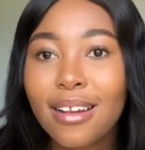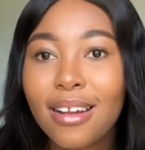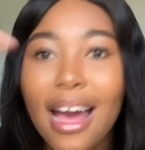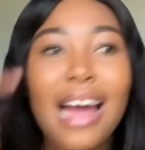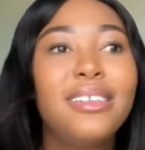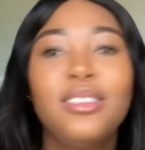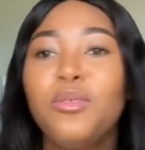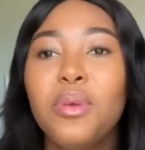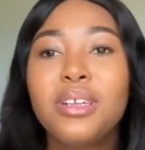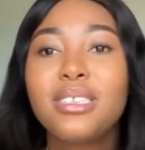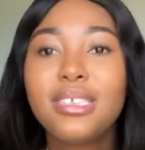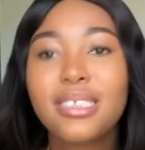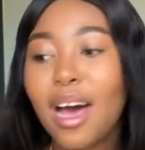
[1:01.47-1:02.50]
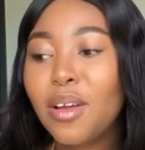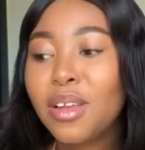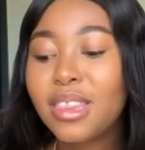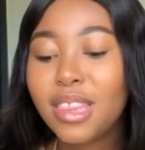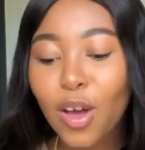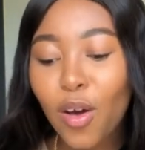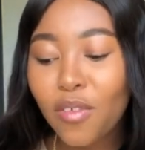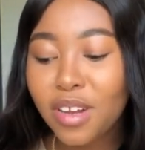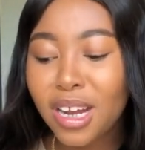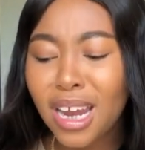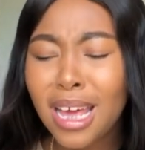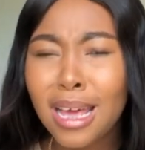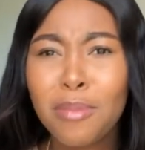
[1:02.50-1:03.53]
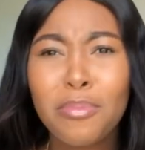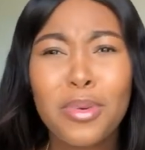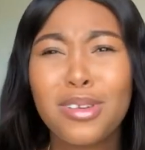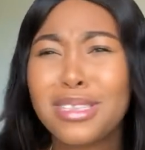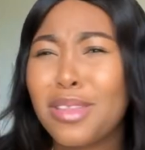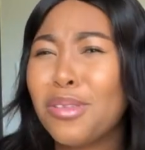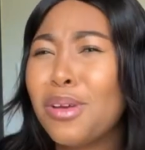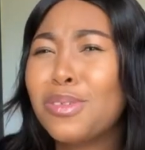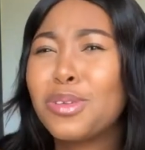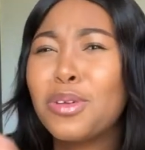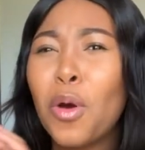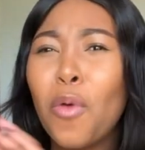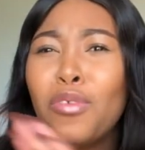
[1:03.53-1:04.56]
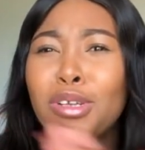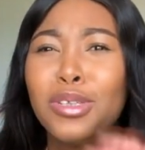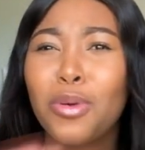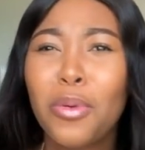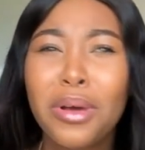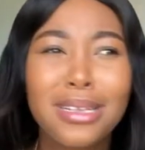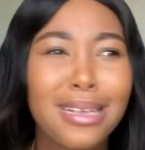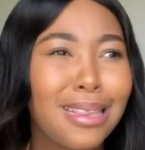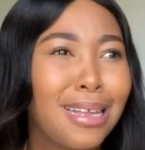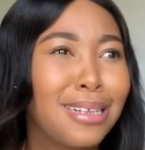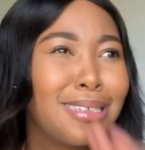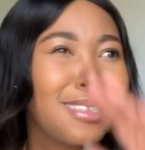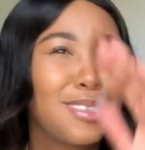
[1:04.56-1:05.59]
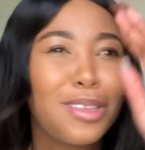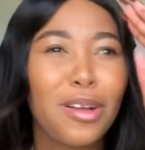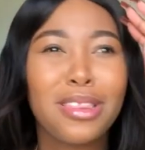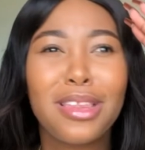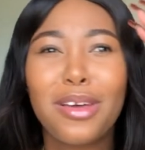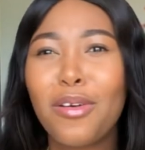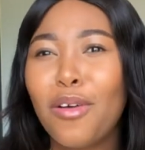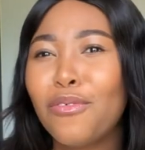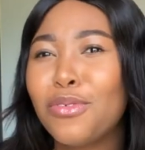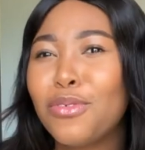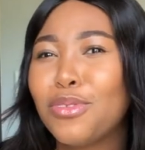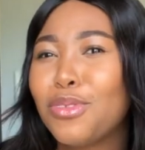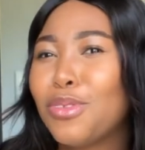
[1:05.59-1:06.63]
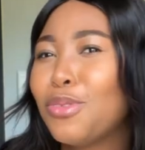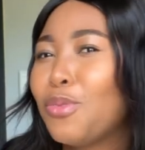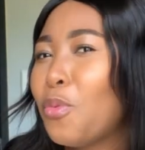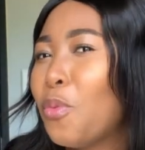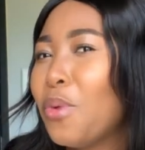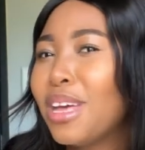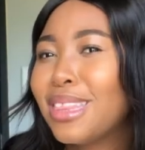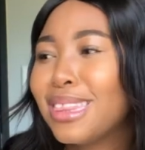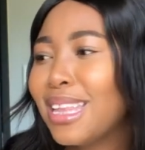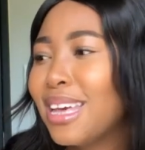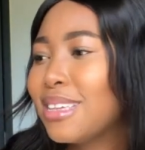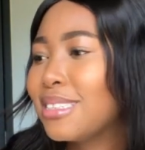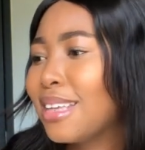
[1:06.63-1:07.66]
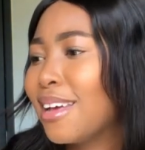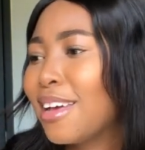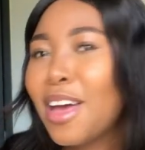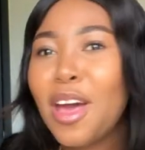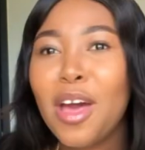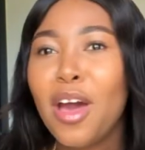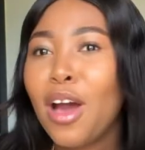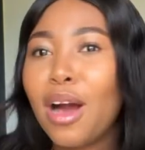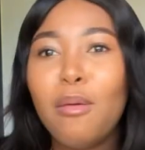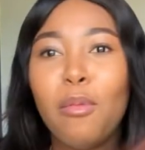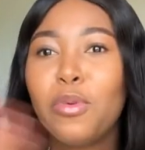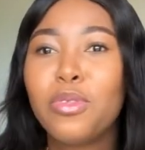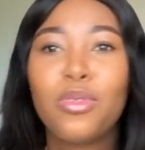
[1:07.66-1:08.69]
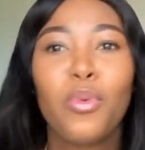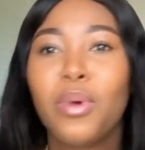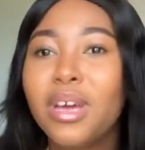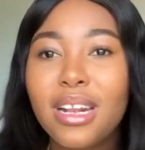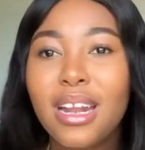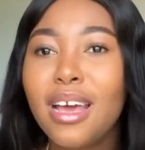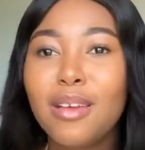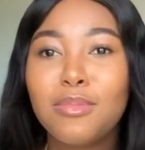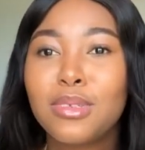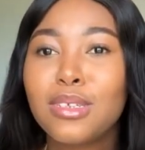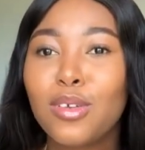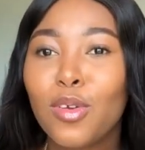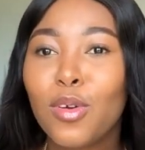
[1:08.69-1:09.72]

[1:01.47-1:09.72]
I didn't want to sit down and think of a name because I thought I was gonna overdo it and then start thinking of weird things, like come up with the weird names, you know.